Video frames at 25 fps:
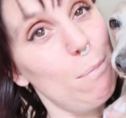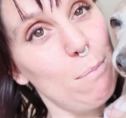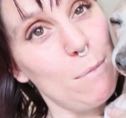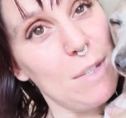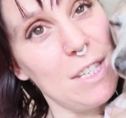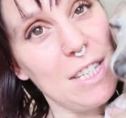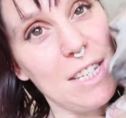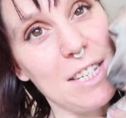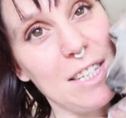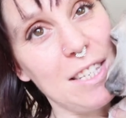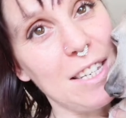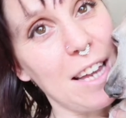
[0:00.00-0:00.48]

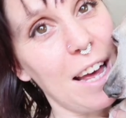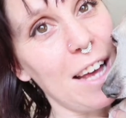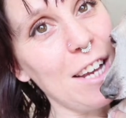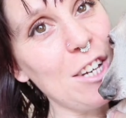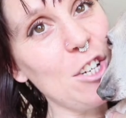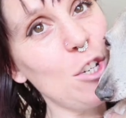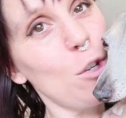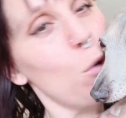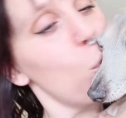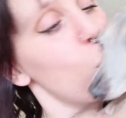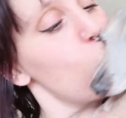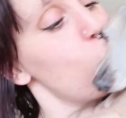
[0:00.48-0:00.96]
Mr.
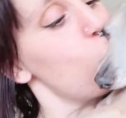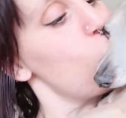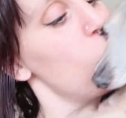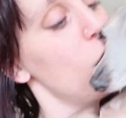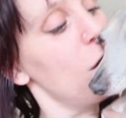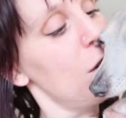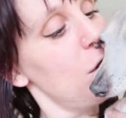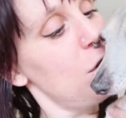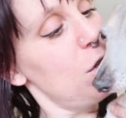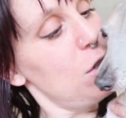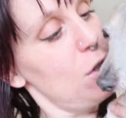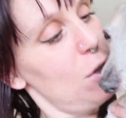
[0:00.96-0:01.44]
Stash.
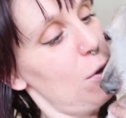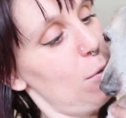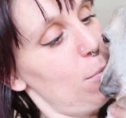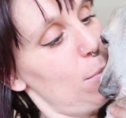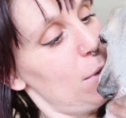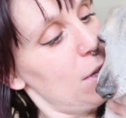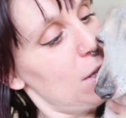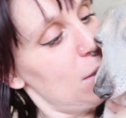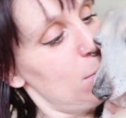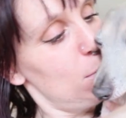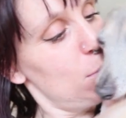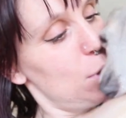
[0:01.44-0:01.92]
Do you
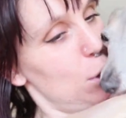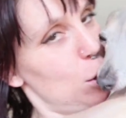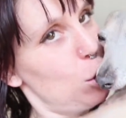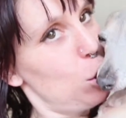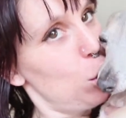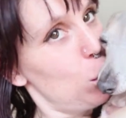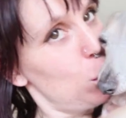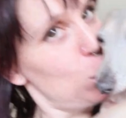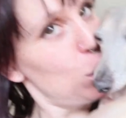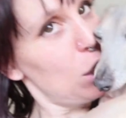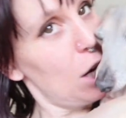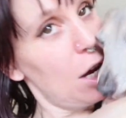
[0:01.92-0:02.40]
miss
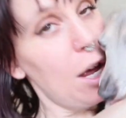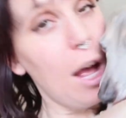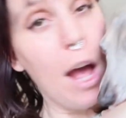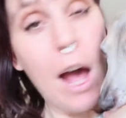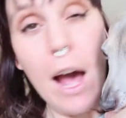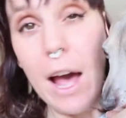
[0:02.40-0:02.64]
Mr. Stash?